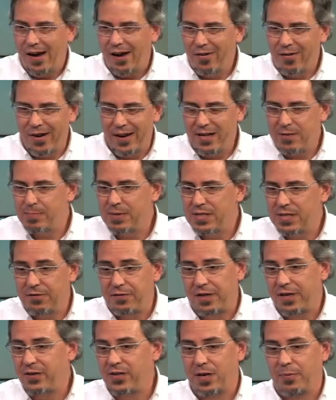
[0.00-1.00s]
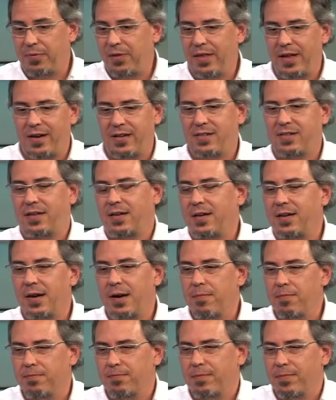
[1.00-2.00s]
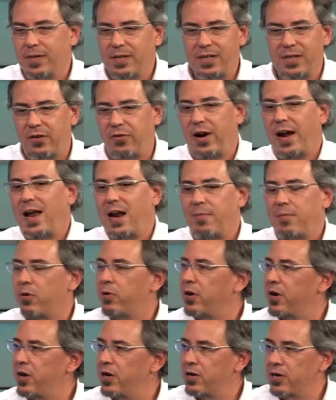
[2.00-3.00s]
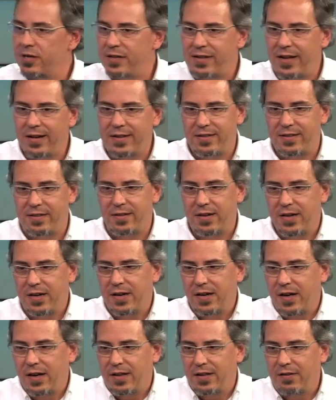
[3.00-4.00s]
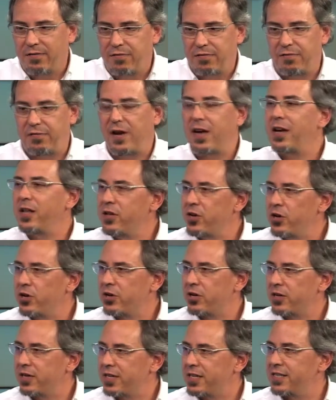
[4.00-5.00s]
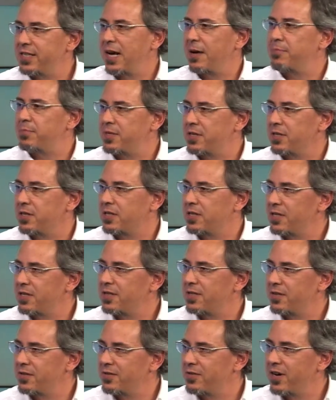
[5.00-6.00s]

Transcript: uh, and specifically something that is uh, um, incredible here is like the, the failure acceptance, mm-hmm.